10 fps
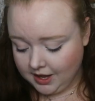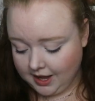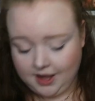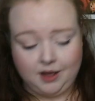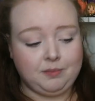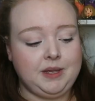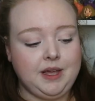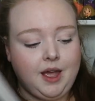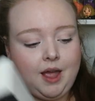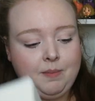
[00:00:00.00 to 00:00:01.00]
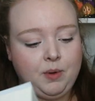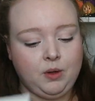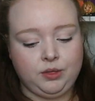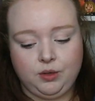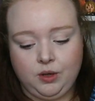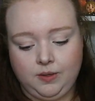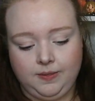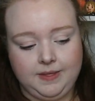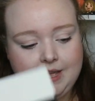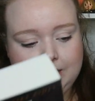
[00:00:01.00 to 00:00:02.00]
But yeah, I bought
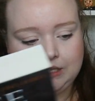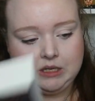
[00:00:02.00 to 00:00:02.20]
these